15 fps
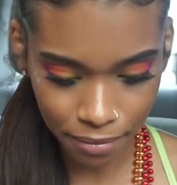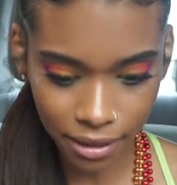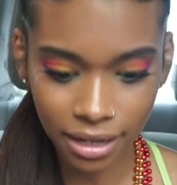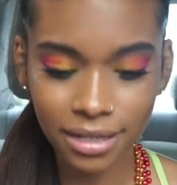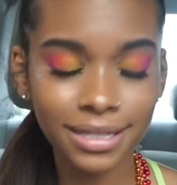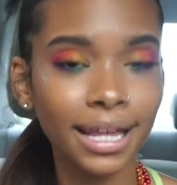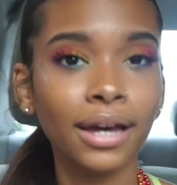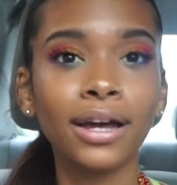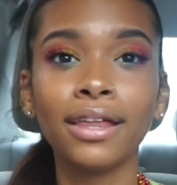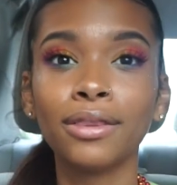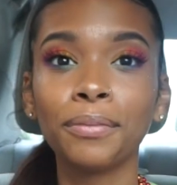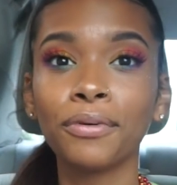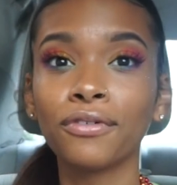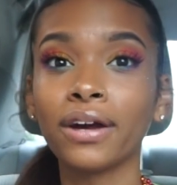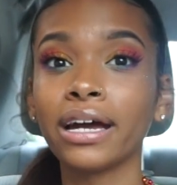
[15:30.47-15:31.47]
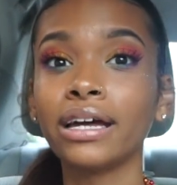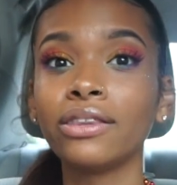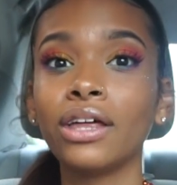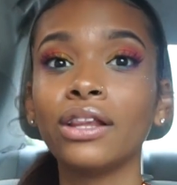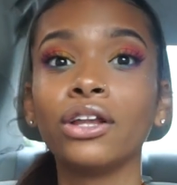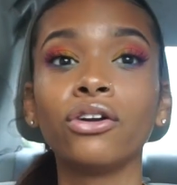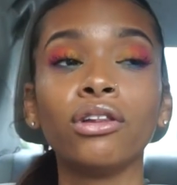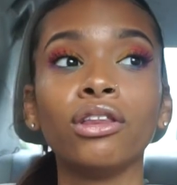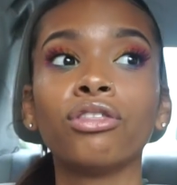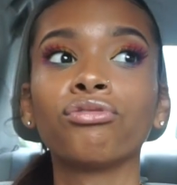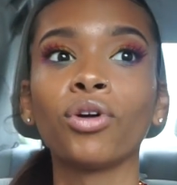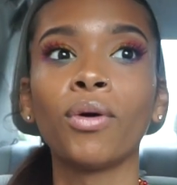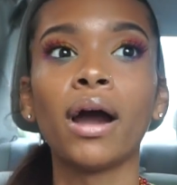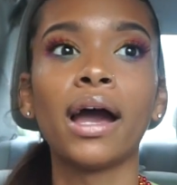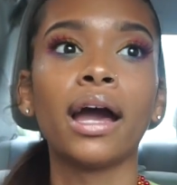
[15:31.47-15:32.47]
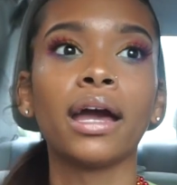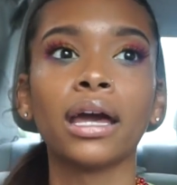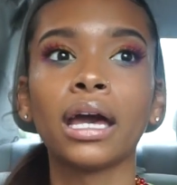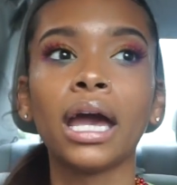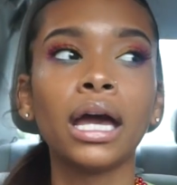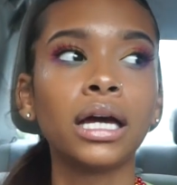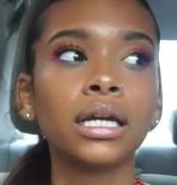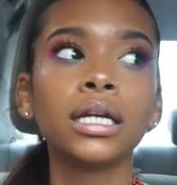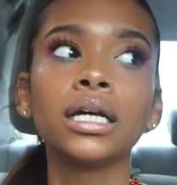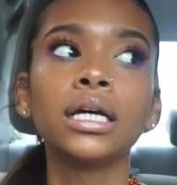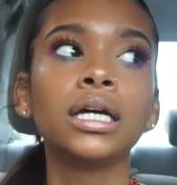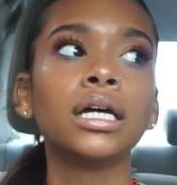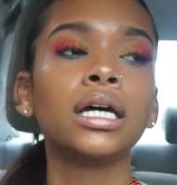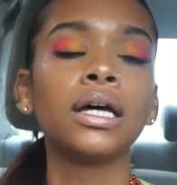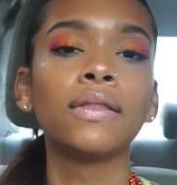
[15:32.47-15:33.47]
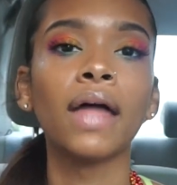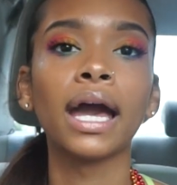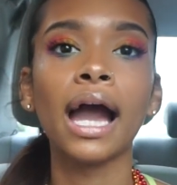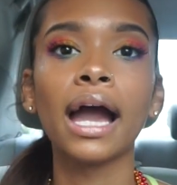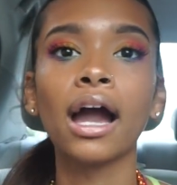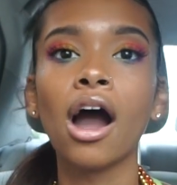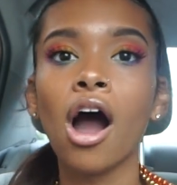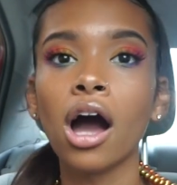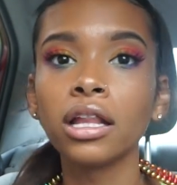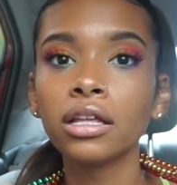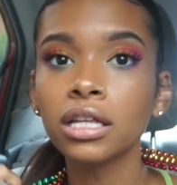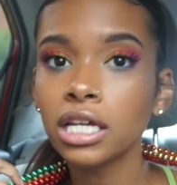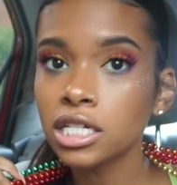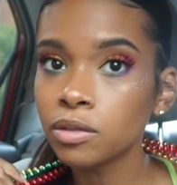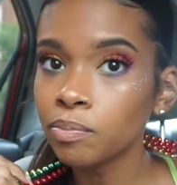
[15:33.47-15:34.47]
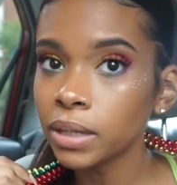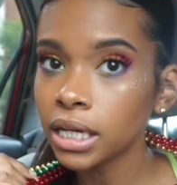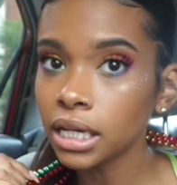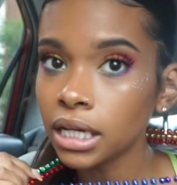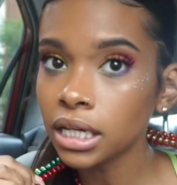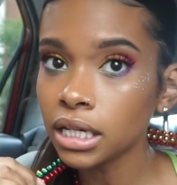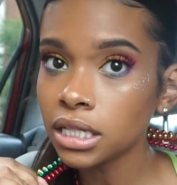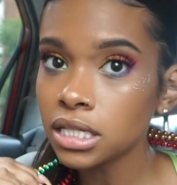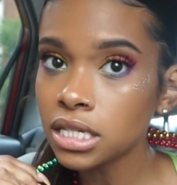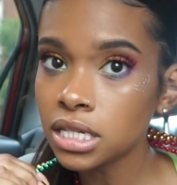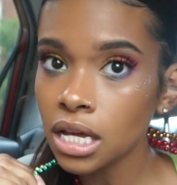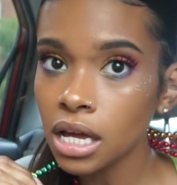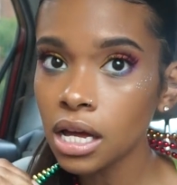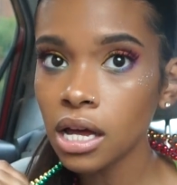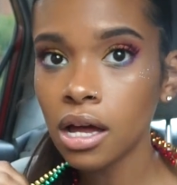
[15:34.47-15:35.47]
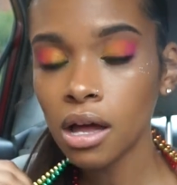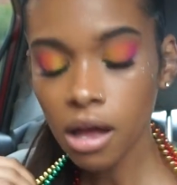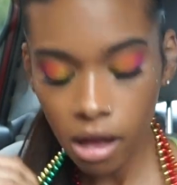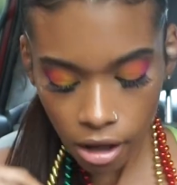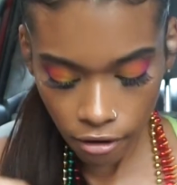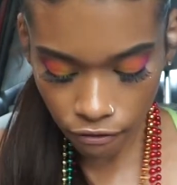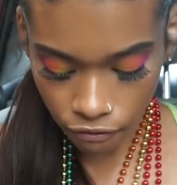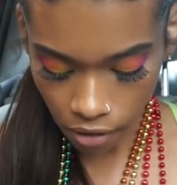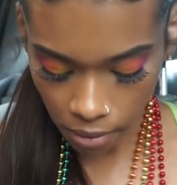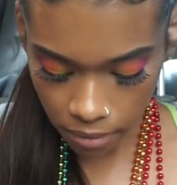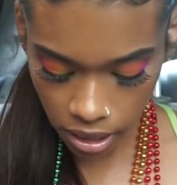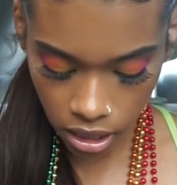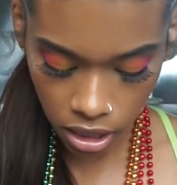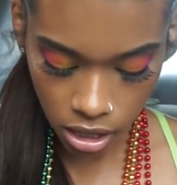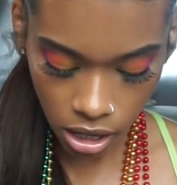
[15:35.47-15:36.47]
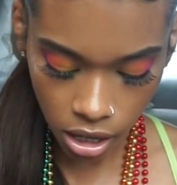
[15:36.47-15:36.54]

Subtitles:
because like in the parade they literally throw out candy, and like I got all of these beads from it.